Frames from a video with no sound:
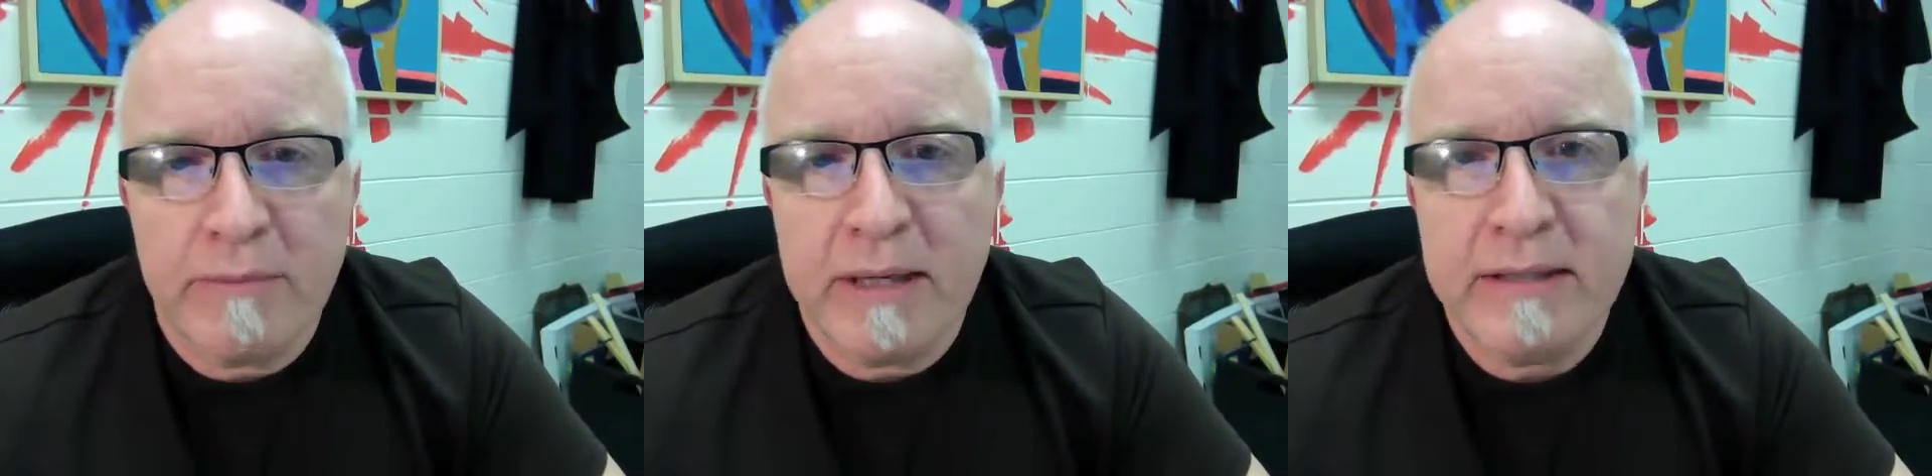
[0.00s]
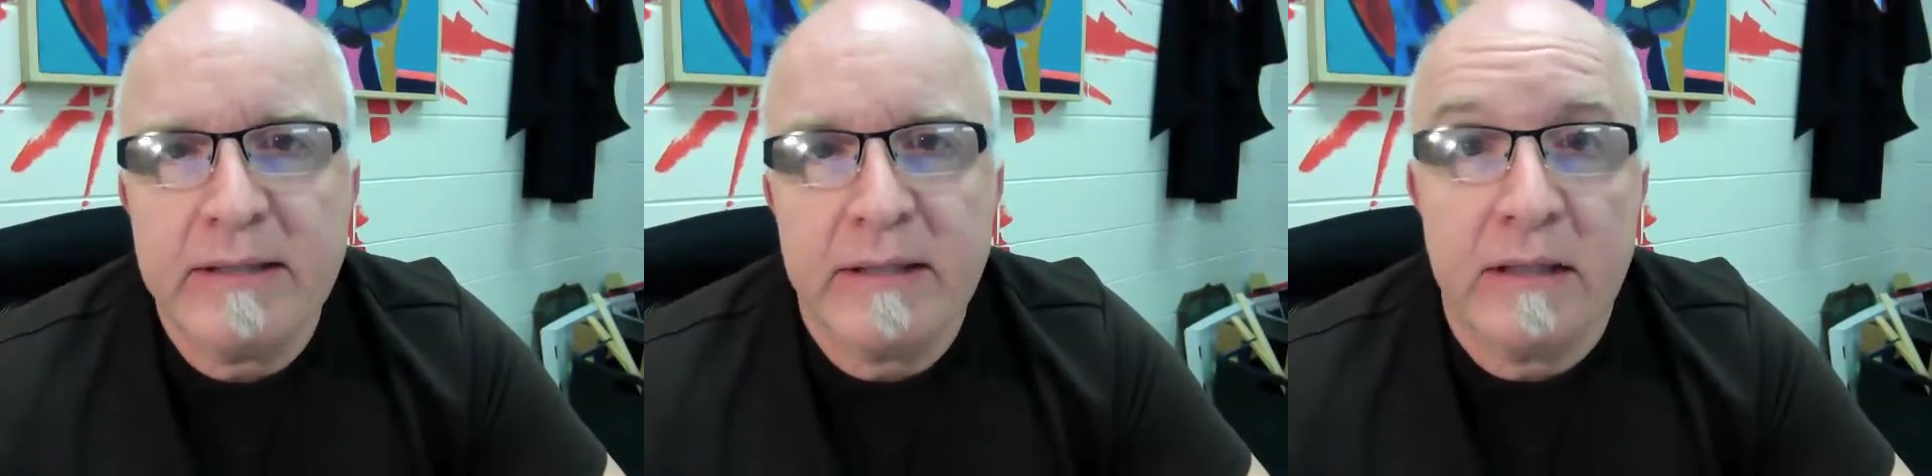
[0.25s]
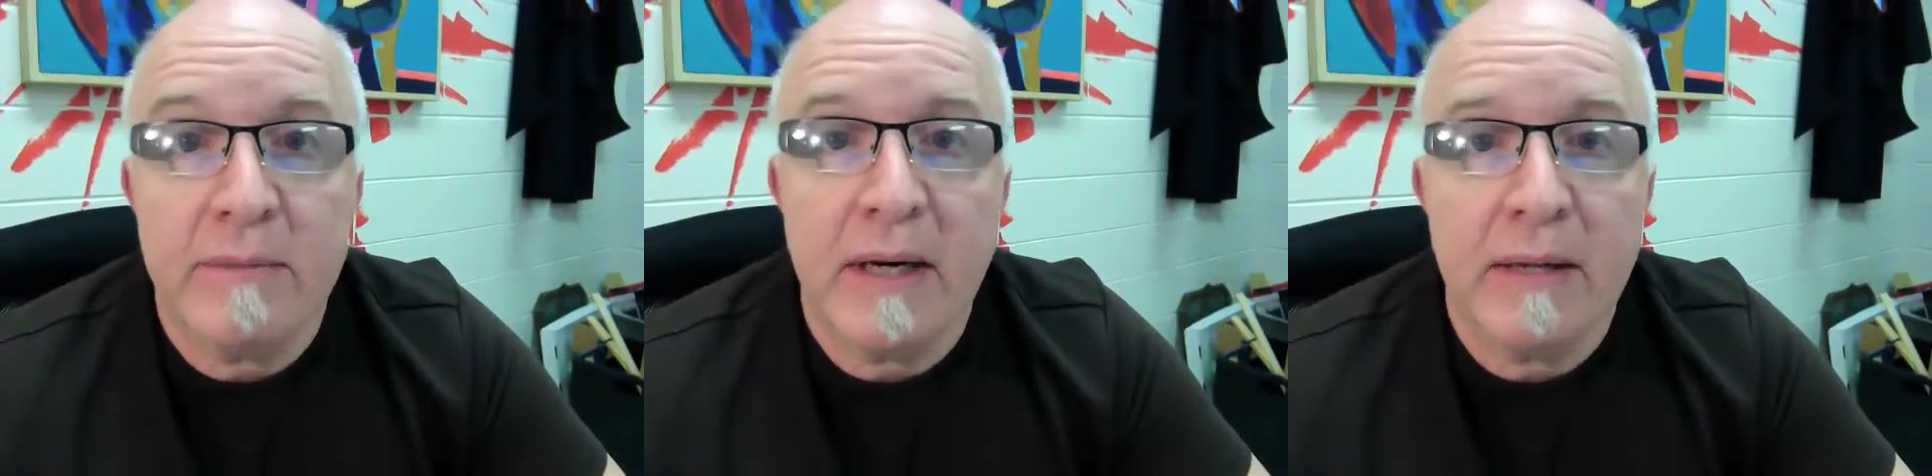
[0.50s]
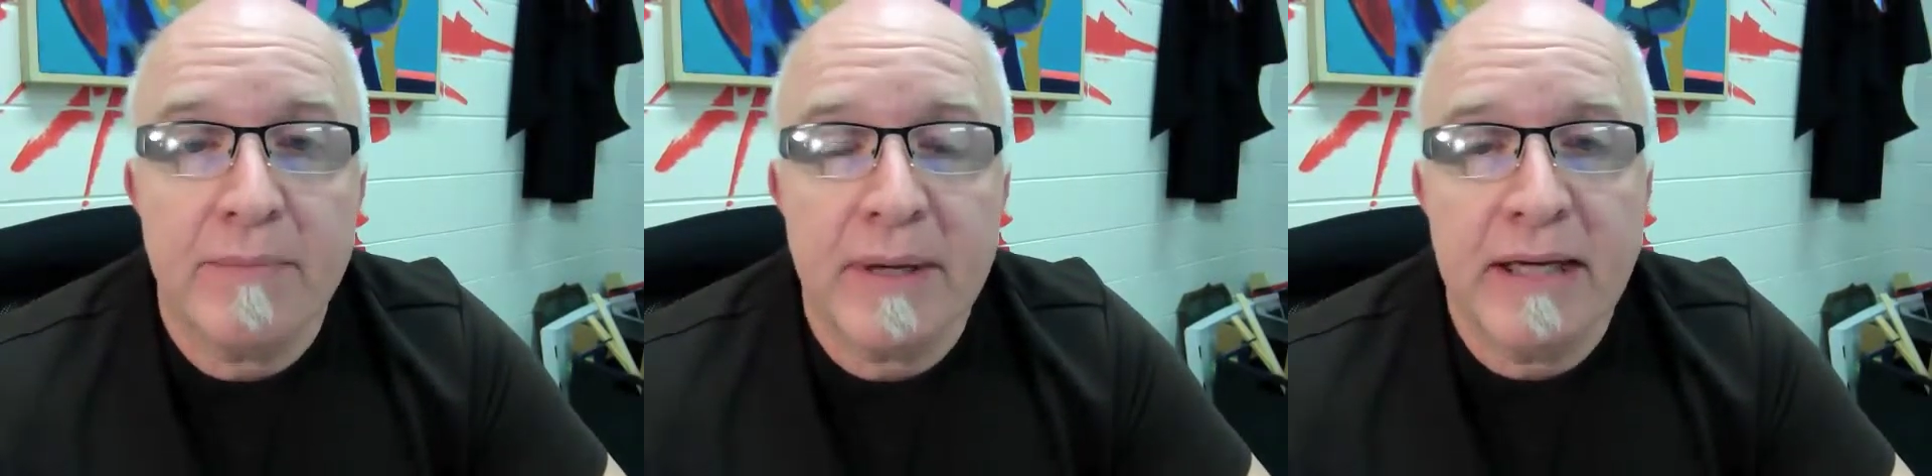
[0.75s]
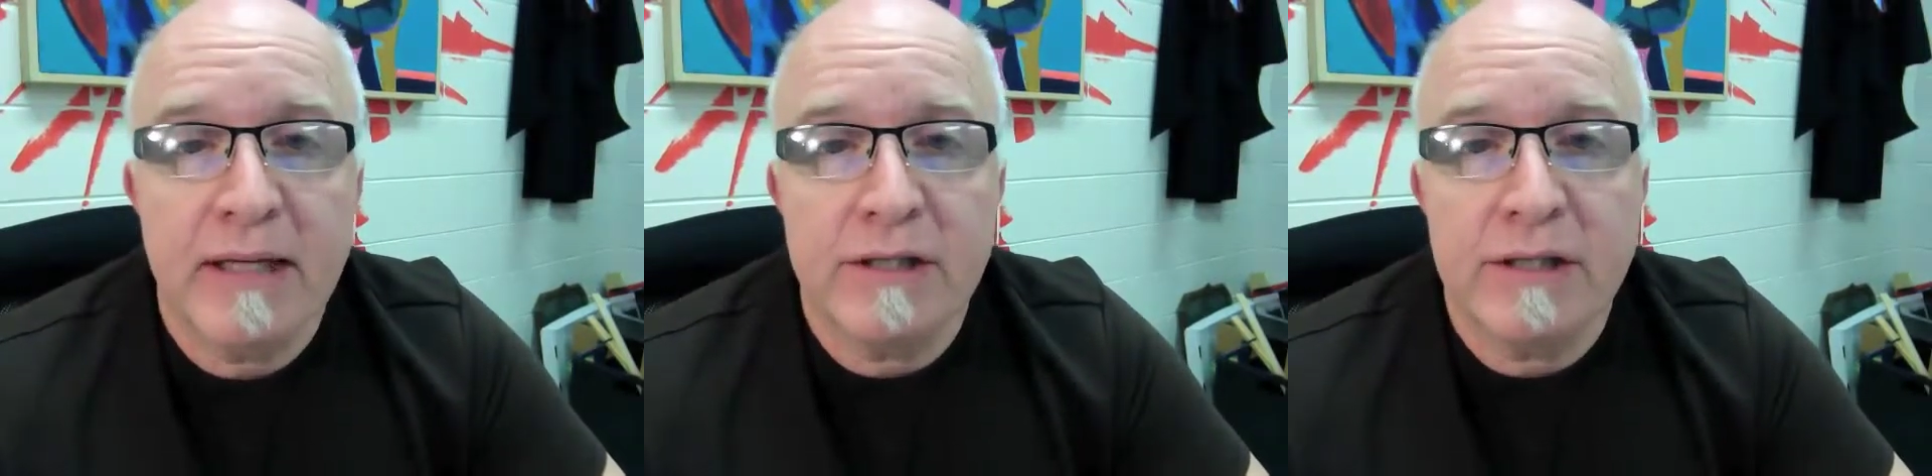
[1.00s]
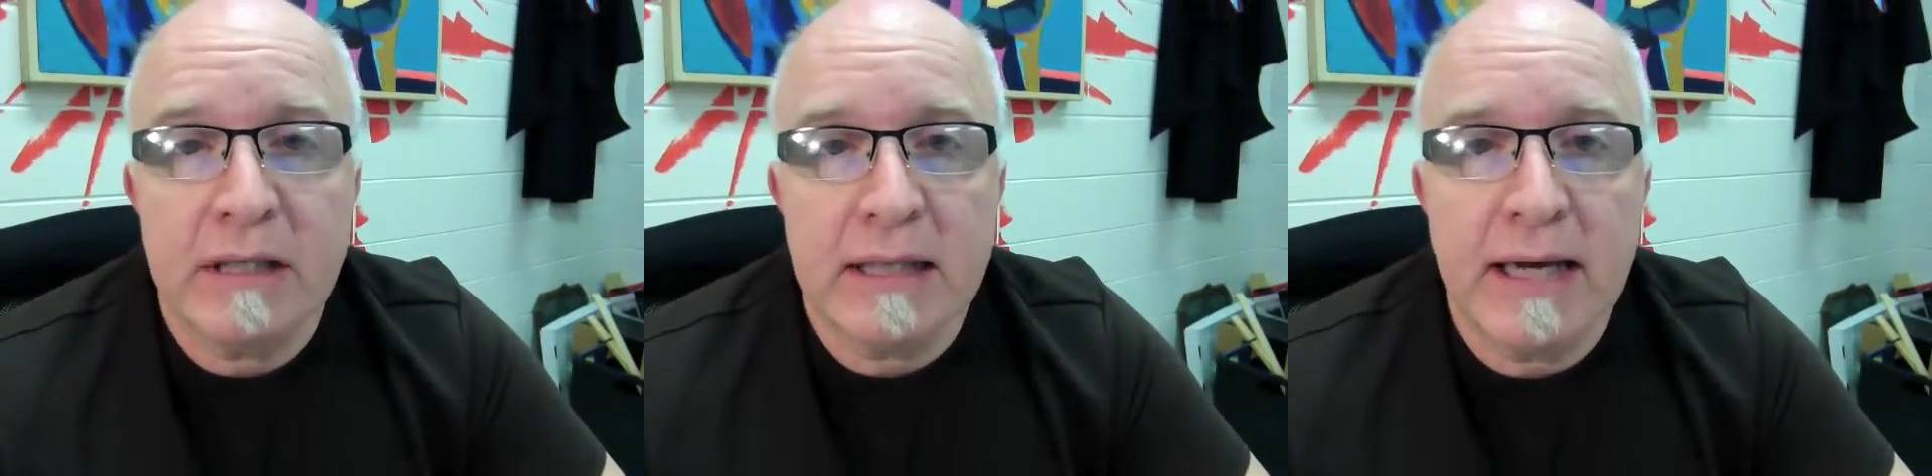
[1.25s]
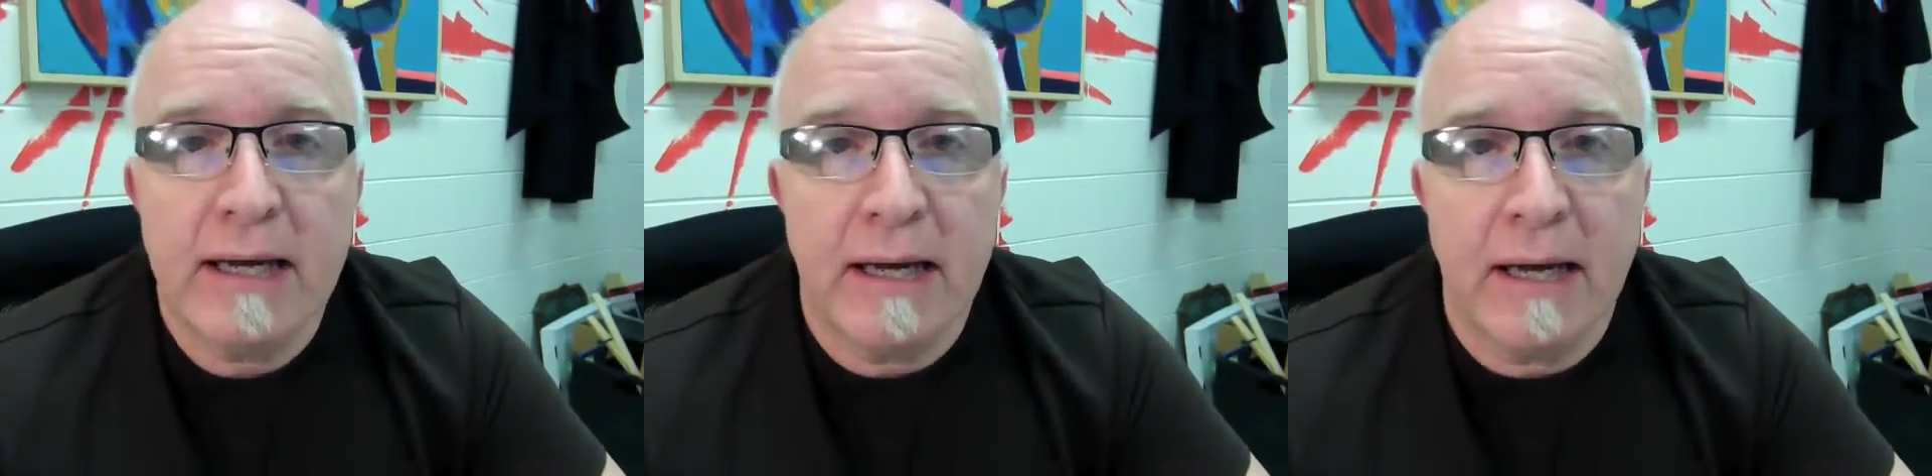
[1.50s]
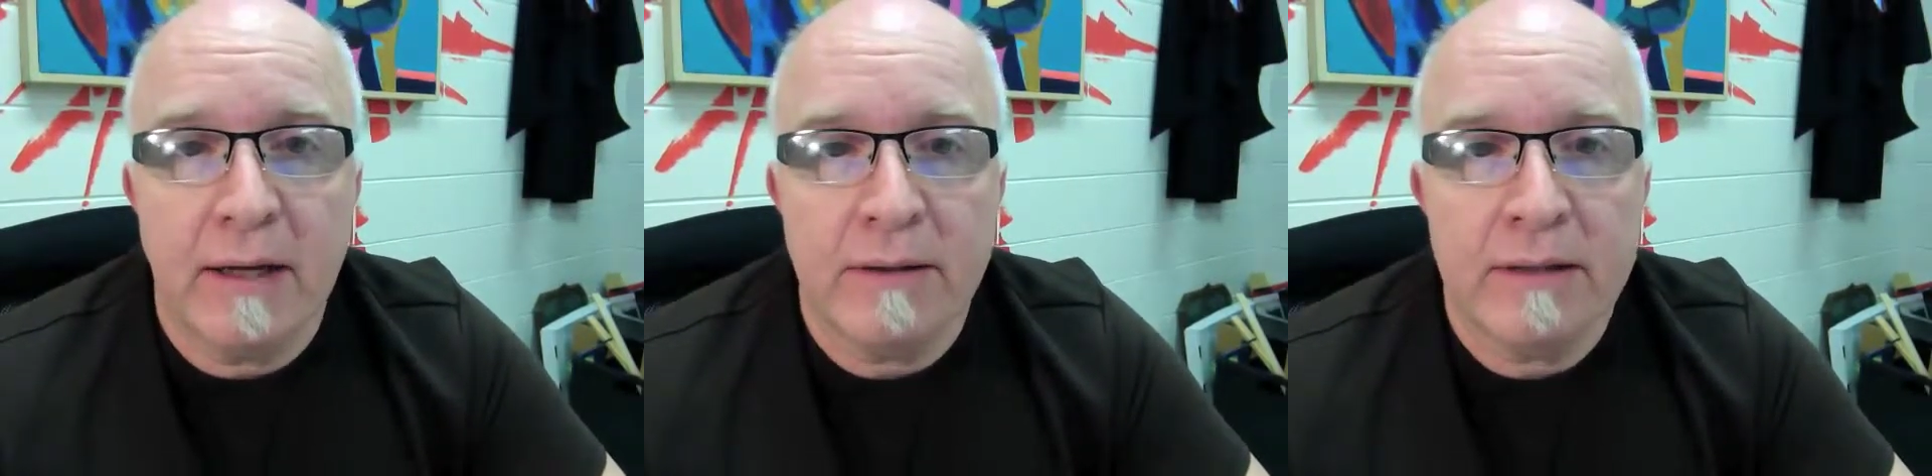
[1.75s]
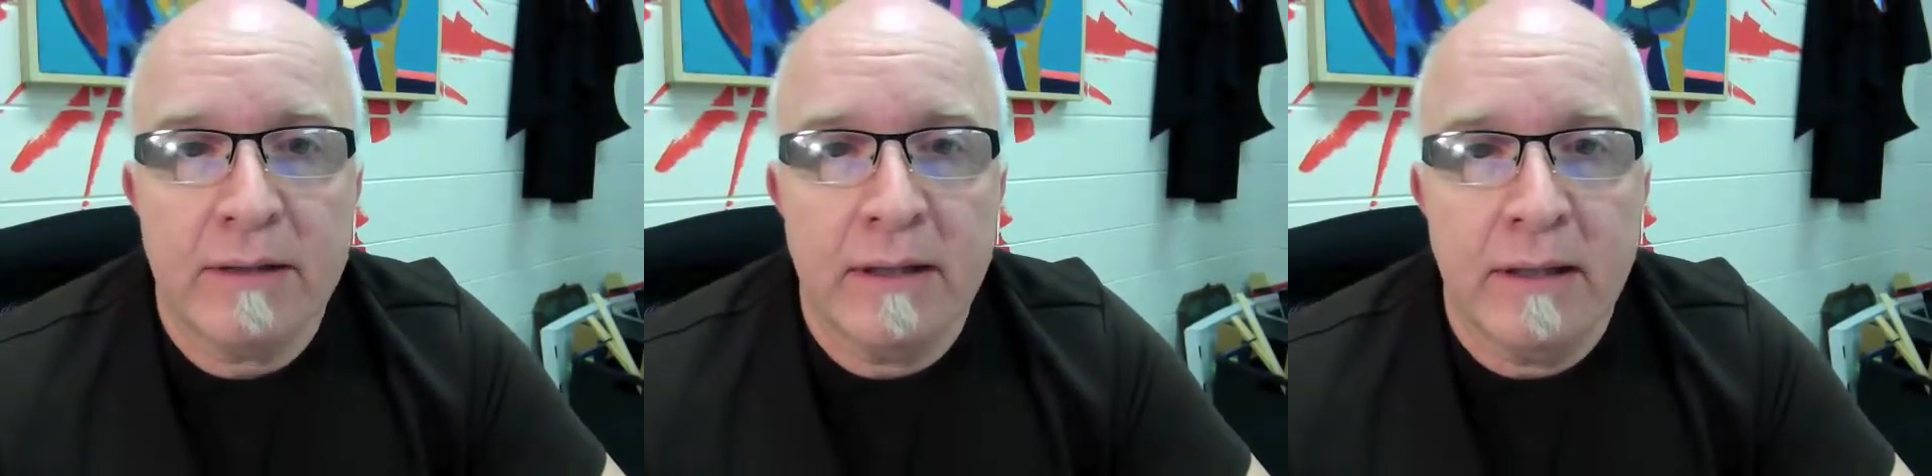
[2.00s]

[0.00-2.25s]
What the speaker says: basically about page layout.